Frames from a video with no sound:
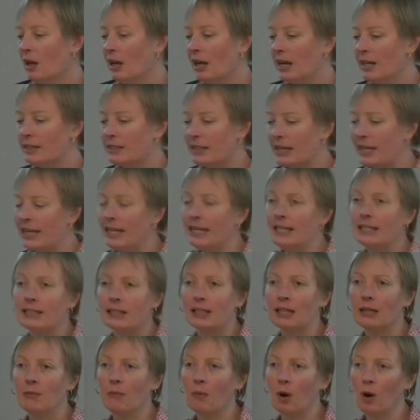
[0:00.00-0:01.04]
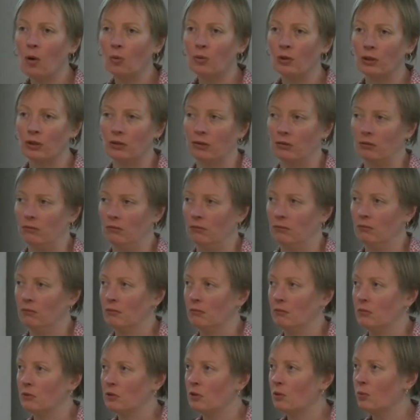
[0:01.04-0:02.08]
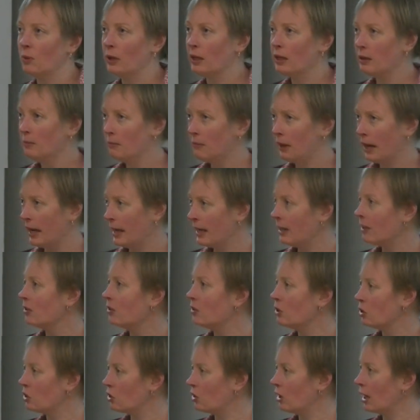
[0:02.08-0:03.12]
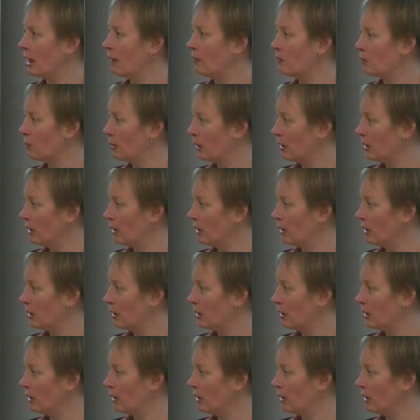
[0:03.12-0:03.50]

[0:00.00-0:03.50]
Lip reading: It's easily molded, so we can make it into shapes.